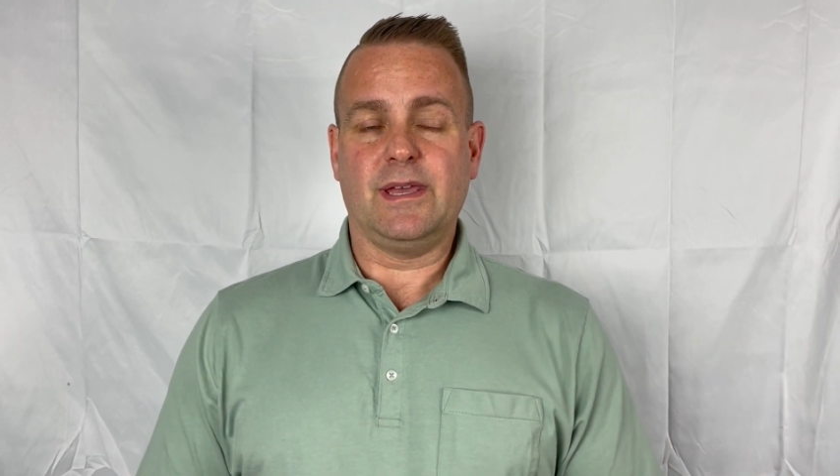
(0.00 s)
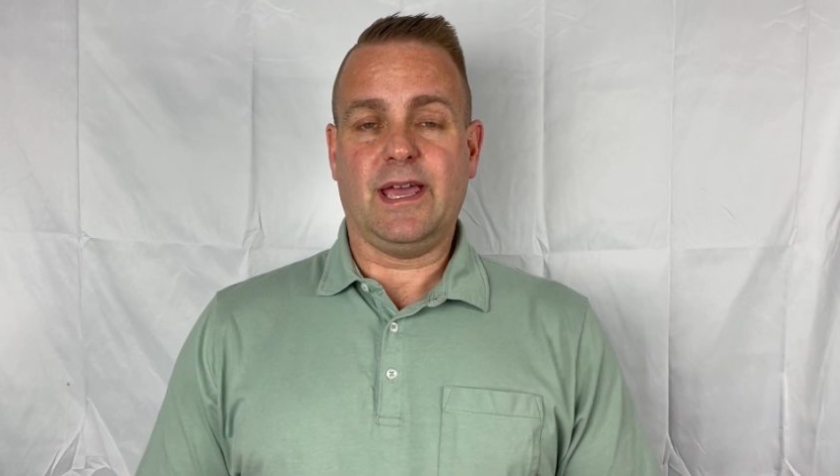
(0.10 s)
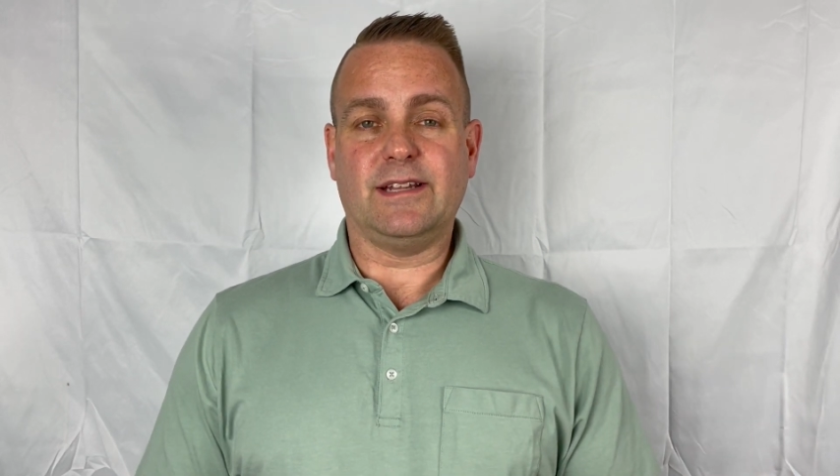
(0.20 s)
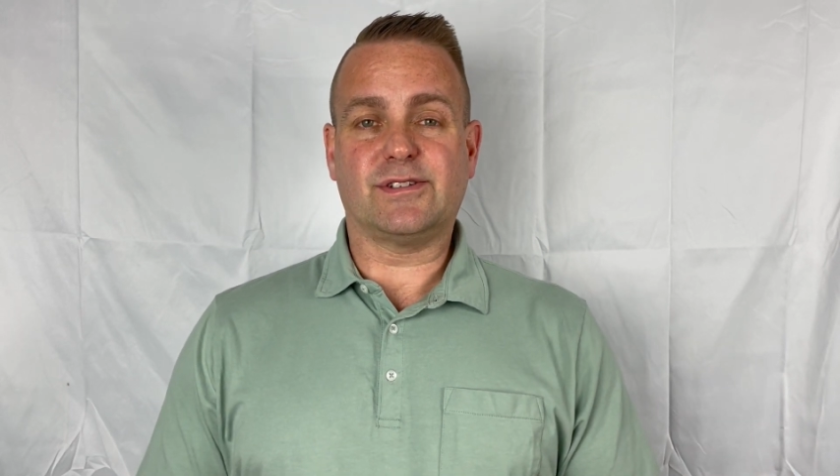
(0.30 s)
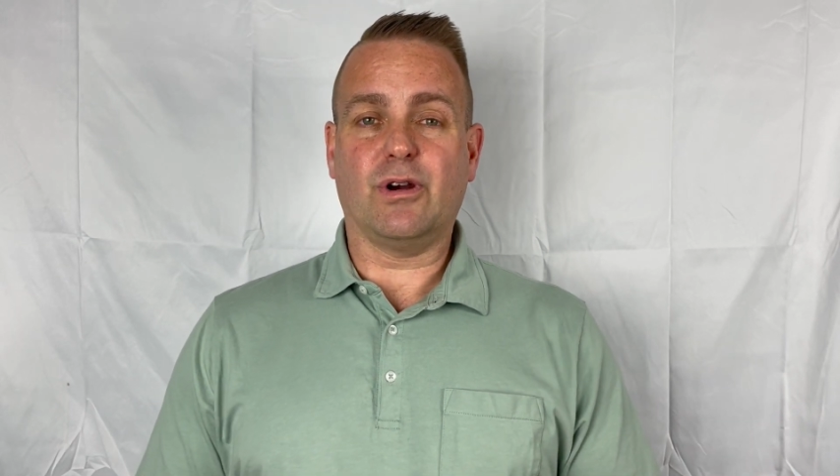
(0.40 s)

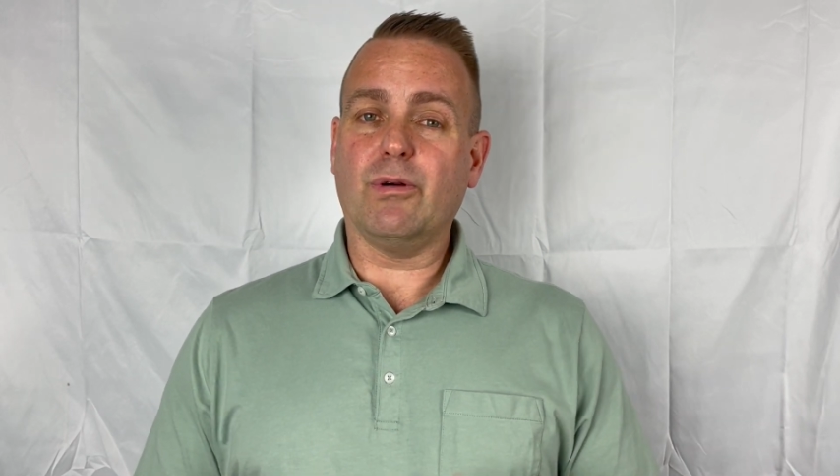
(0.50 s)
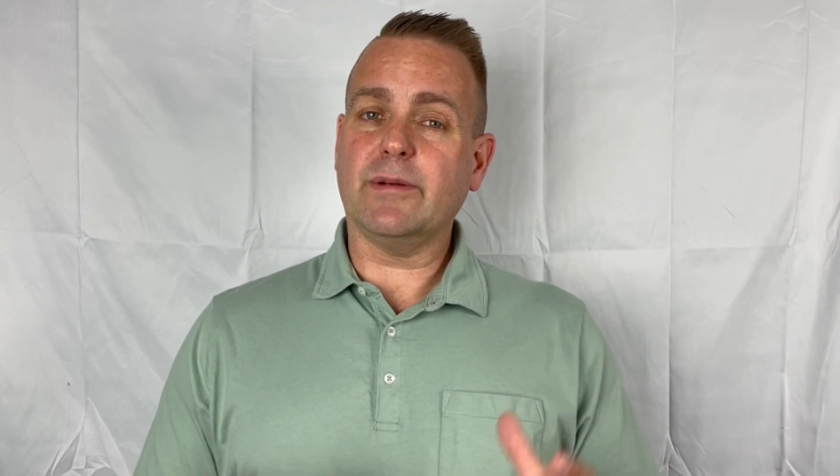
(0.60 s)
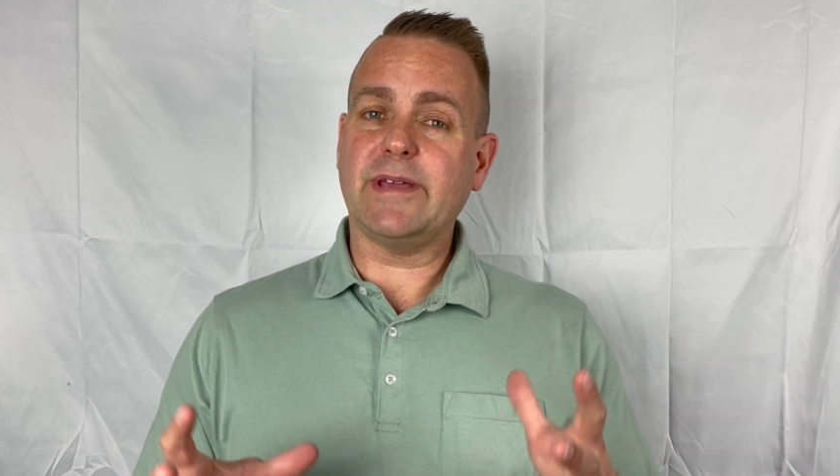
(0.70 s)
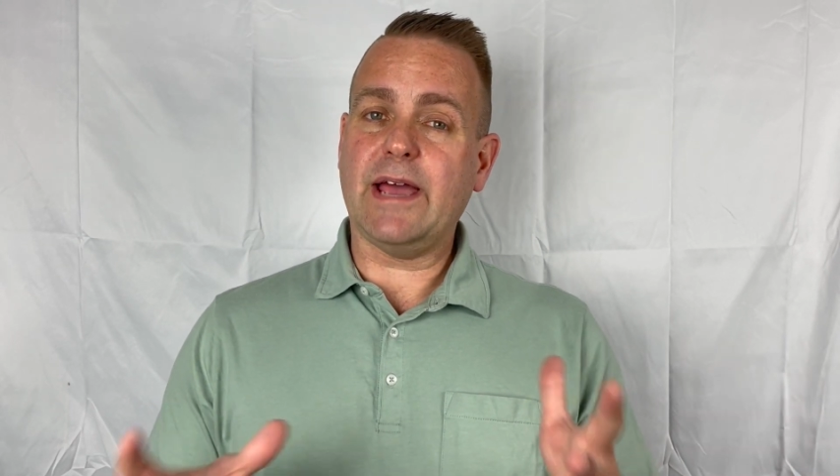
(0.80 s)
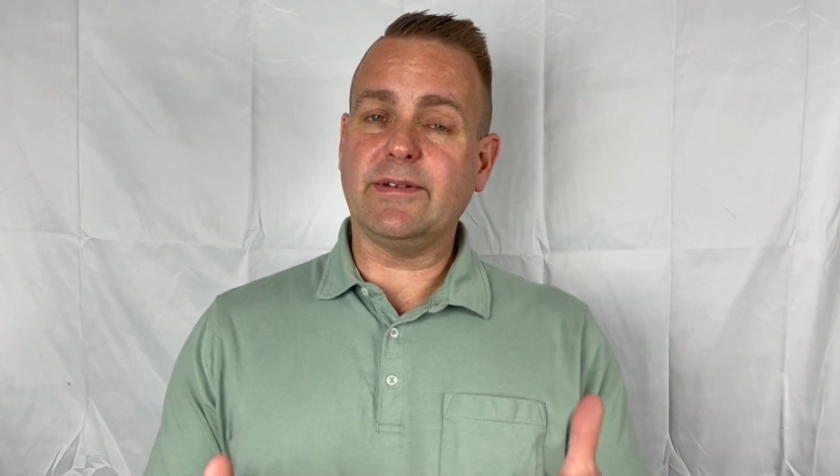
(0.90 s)
And so we're going
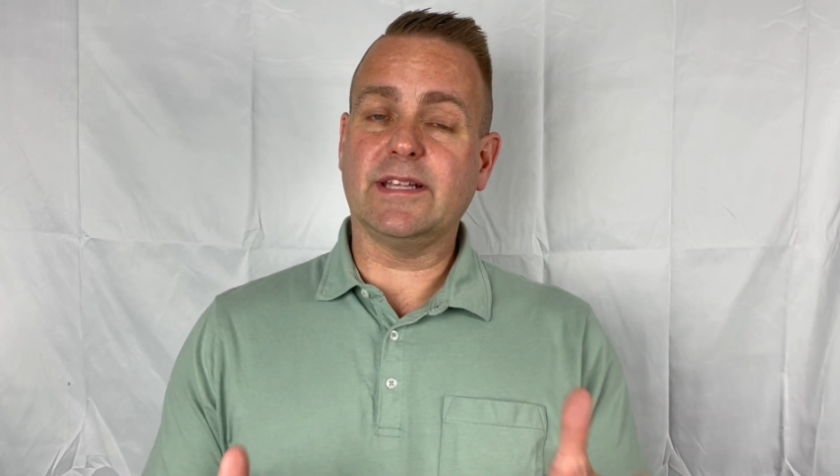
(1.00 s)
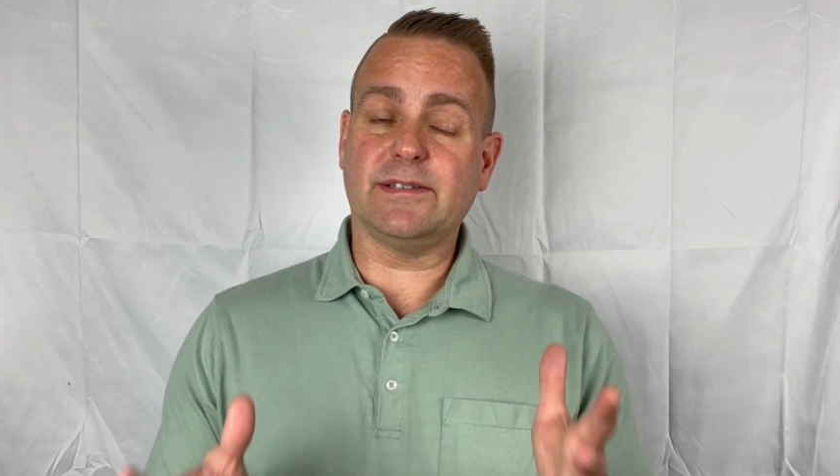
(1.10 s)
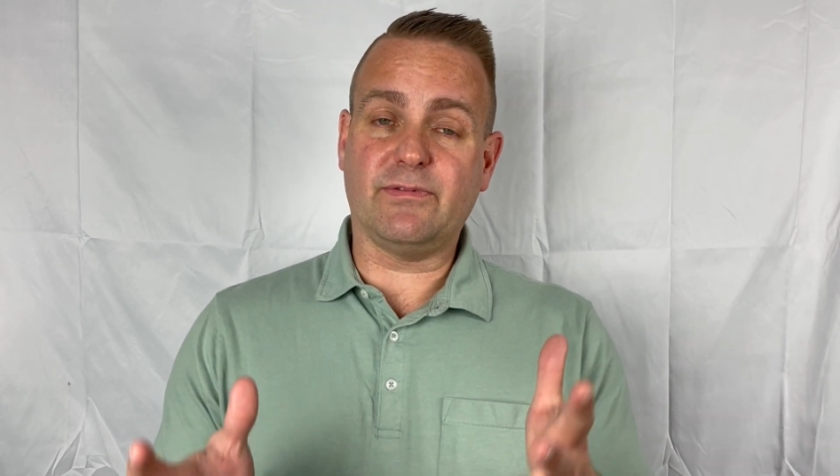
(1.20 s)
to be having this at